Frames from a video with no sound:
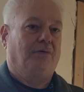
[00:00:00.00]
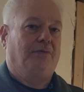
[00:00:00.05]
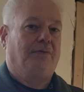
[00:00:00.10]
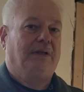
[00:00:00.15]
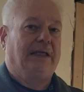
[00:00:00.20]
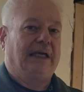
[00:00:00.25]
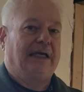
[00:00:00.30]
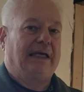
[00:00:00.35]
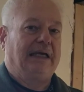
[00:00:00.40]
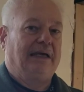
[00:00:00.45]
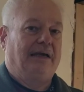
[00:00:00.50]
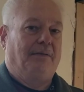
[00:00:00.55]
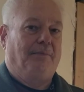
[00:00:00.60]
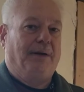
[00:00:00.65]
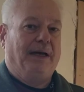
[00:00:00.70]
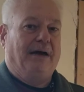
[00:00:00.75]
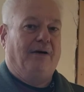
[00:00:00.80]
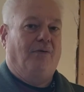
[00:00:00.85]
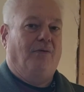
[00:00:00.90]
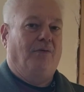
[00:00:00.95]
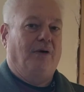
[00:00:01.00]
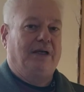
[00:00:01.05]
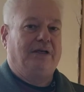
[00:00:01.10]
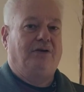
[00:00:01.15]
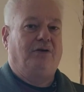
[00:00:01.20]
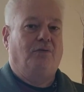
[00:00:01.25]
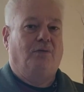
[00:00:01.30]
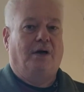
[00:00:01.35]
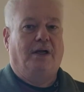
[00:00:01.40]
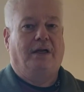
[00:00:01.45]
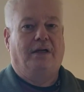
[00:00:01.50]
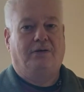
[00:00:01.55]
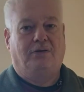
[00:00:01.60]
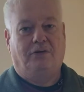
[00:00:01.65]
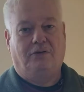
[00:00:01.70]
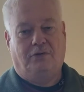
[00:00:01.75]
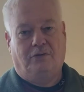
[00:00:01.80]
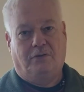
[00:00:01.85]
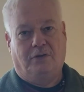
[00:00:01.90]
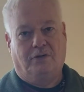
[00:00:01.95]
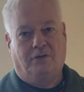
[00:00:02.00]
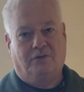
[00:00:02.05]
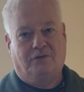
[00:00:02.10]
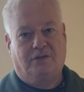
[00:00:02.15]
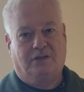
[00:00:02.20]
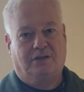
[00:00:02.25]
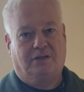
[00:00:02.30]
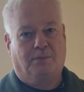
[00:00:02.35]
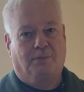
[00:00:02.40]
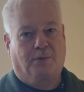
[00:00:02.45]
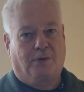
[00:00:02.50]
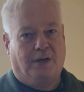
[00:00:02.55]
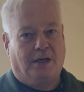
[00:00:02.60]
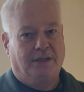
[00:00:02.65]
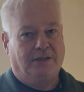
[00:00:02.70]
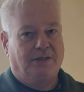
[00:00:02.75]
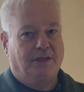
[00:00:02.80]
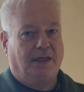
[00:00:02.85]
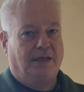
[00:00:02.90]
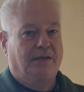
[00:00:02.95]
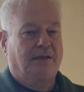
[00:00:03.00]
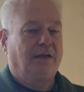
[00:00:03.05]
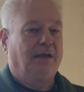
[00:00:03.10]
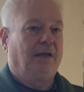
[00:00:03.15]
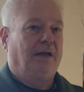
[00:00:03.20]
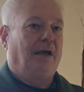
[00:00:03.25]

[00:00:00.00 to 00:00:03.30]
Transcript: thinking about when you want to do those in the project.